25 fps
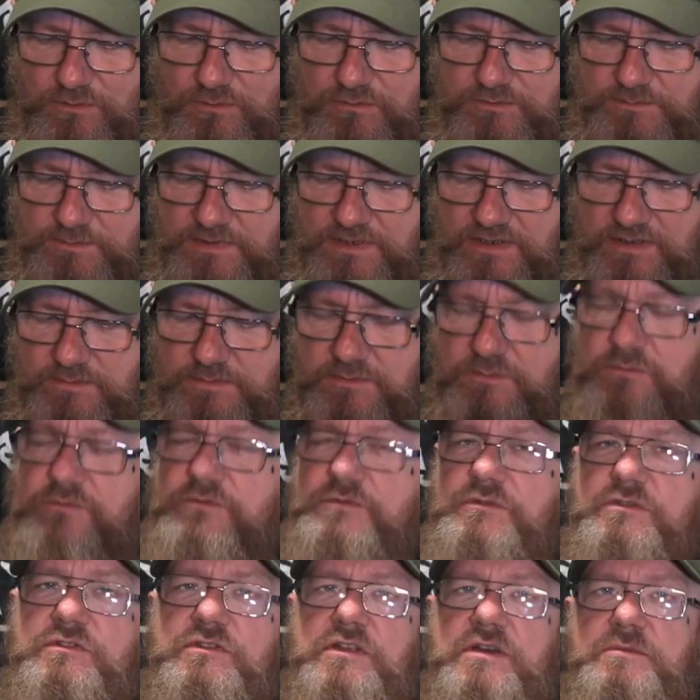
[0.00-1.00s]
Lord
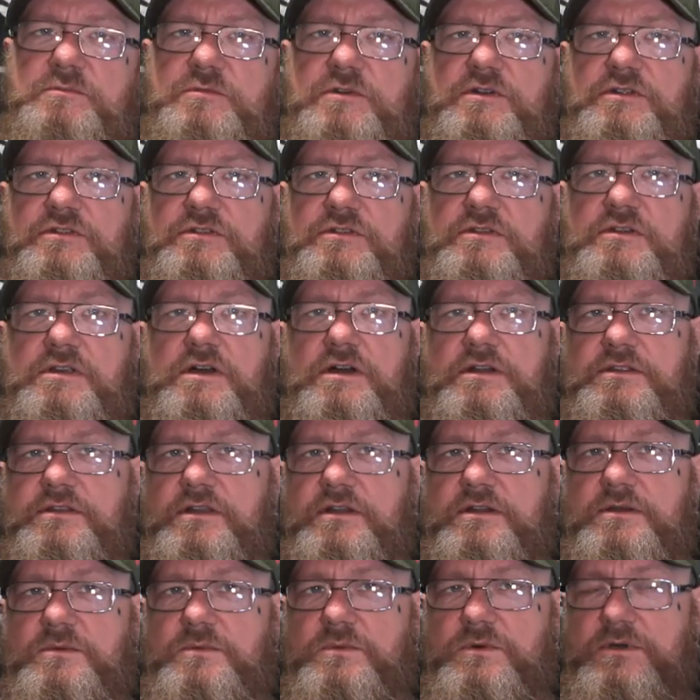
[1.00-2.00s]
Marples for some reason. I
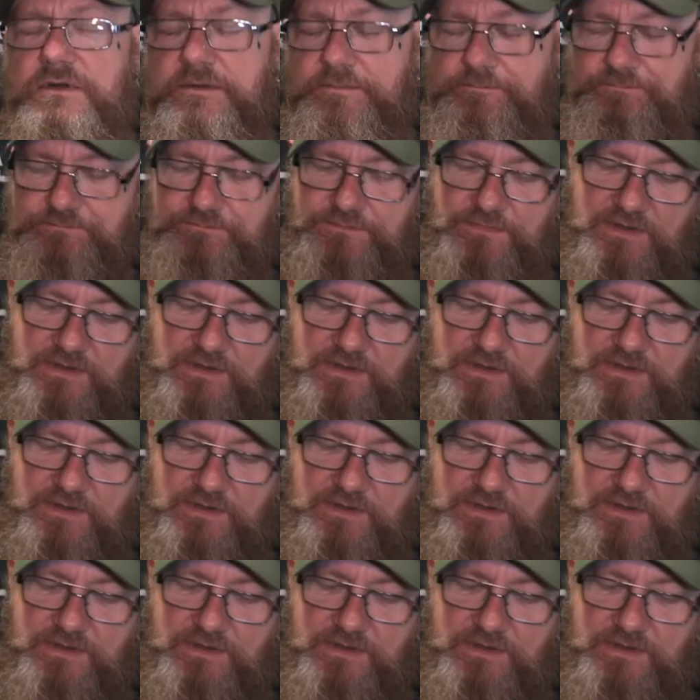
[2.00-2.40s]
don't know why.